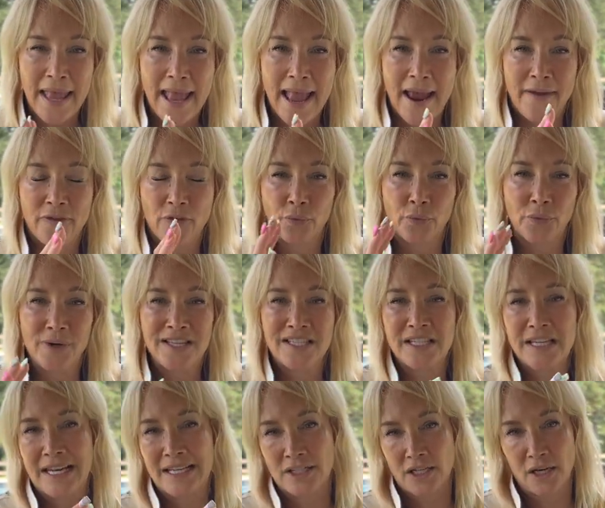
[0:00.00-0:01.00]
And the reason
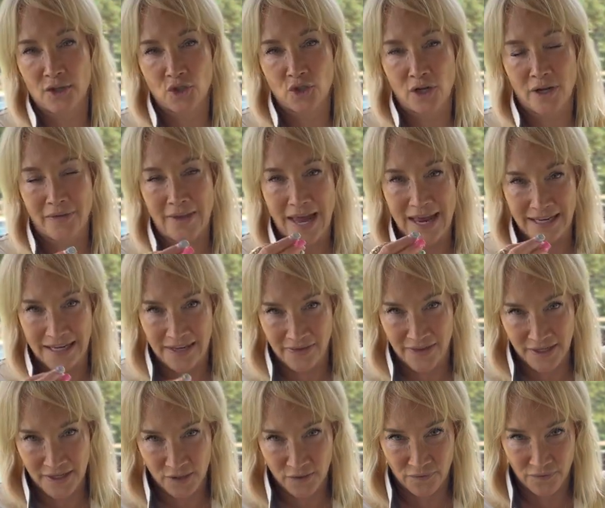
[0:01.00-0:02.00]
I touch on that in
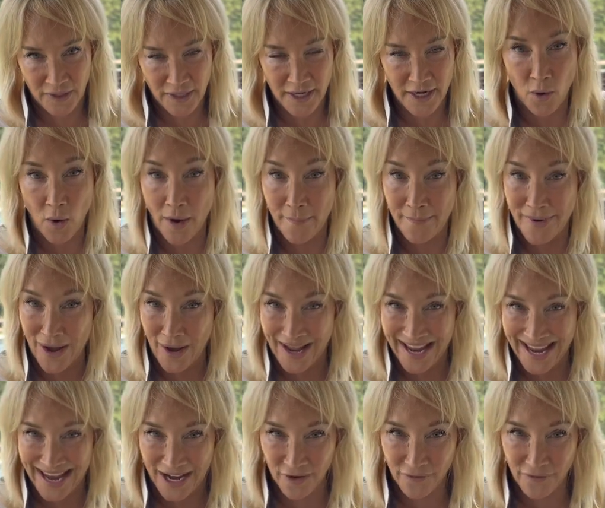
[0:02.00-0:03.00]
this video about
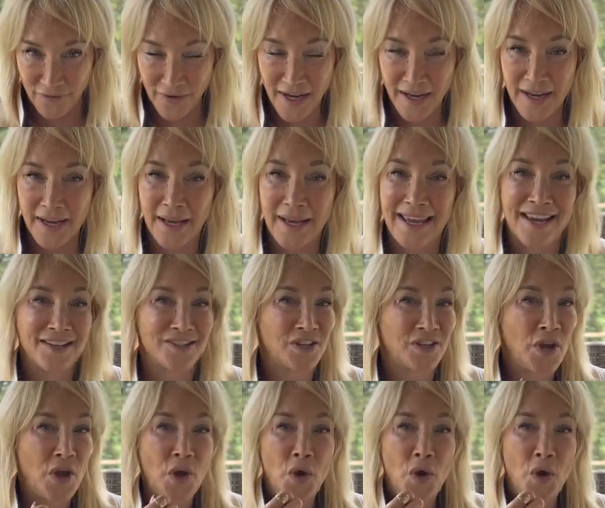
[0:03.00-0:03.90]
hand feeding is